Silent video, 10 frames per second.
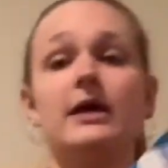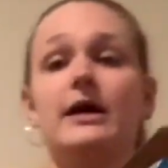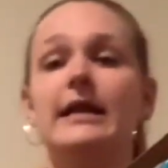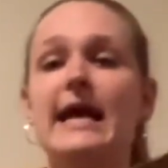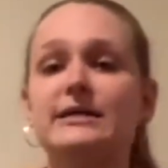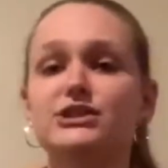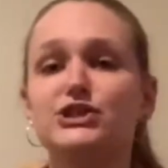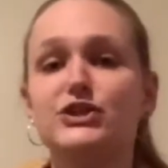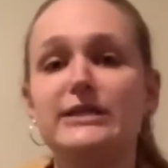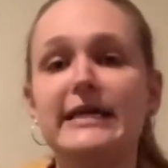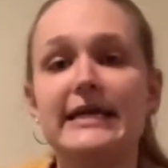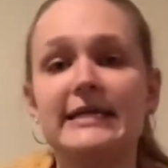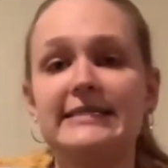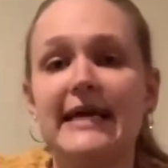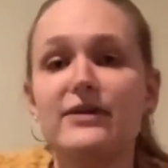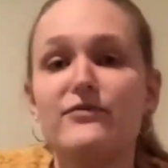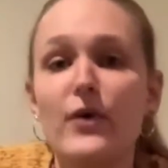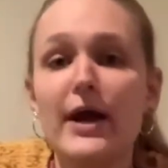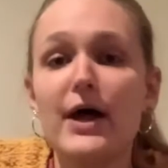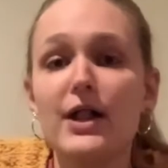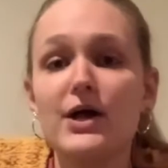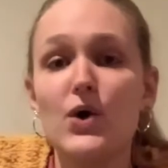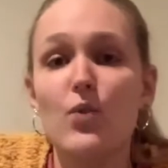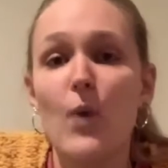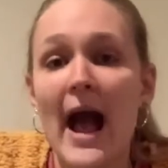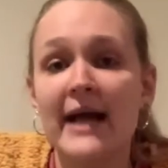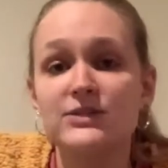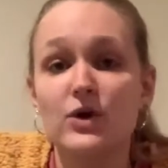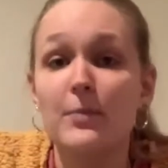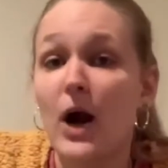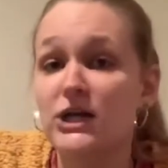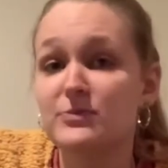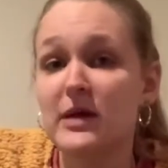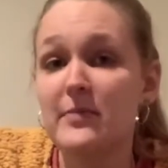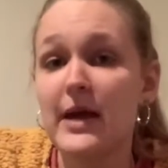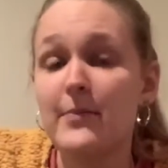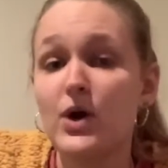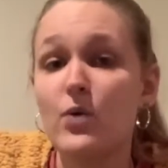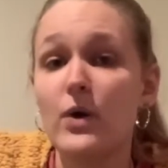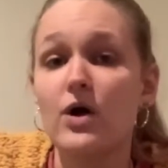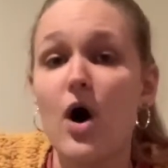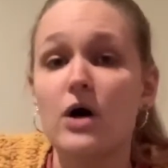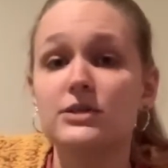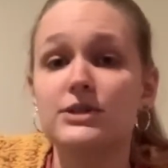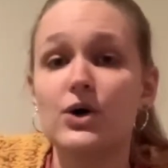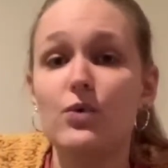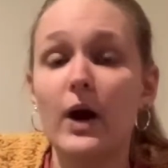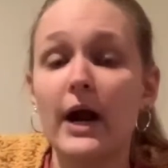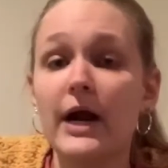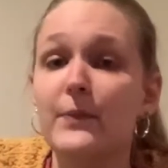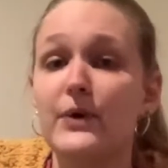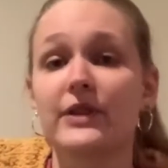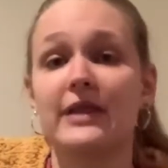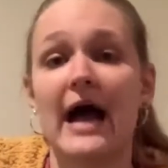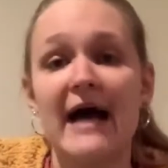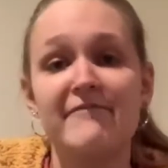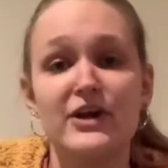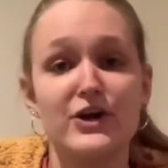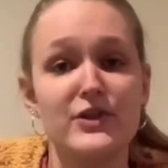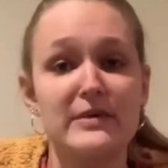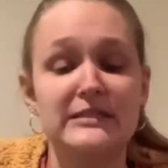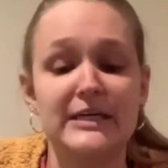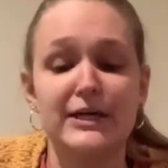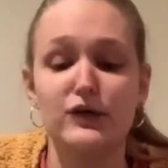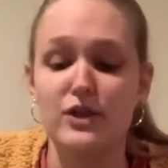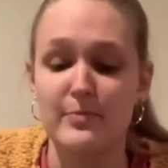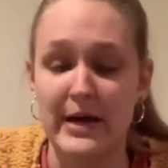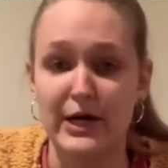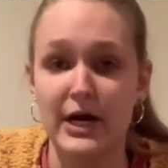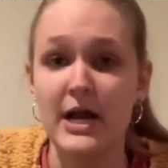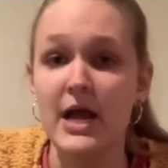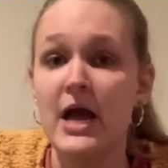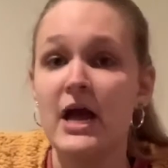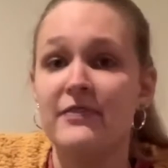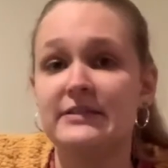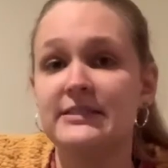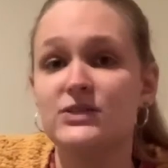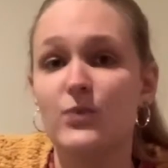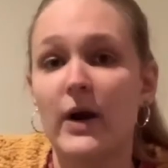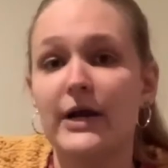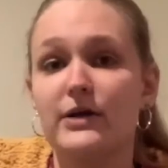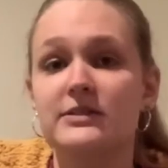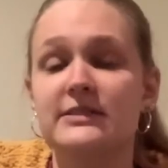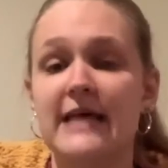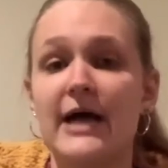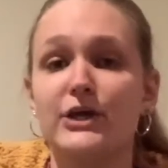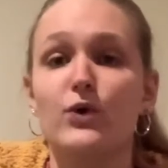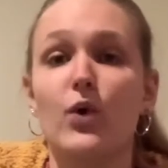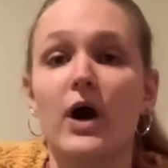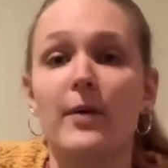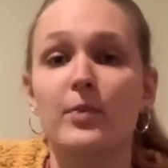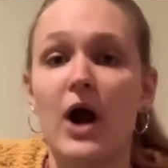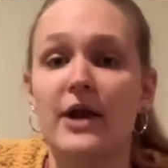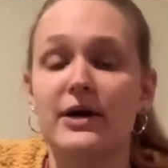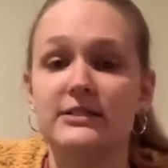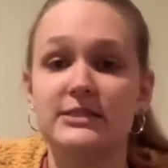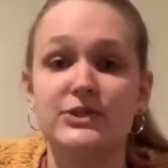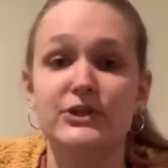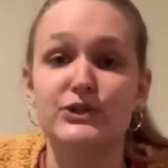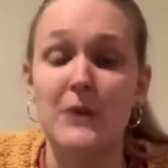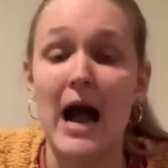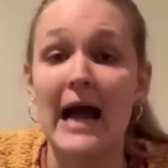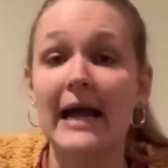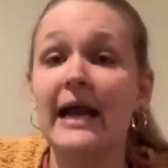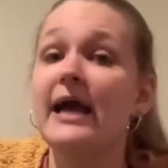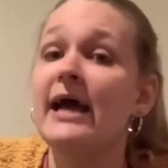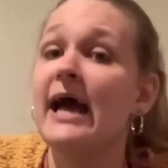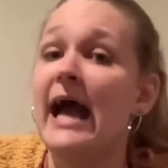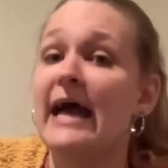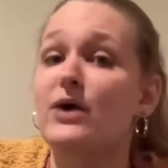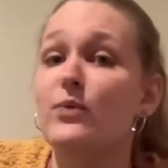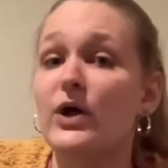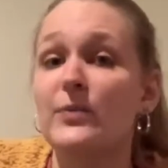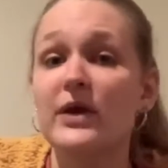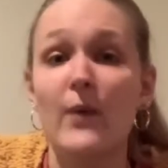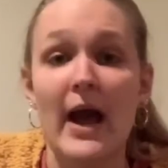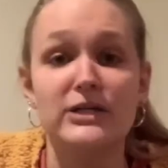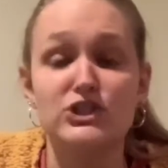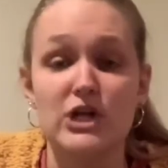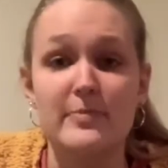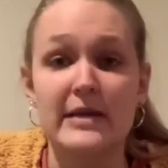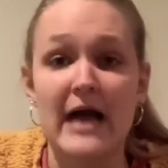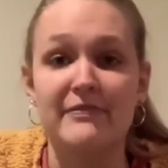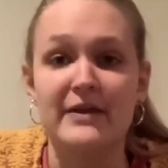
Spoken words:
Next, you'll need tinfoil. Wax or parchment paper will also work, but the heavier the material, the better. This is where you'll set your product to dry, and it will be wet and drippy at the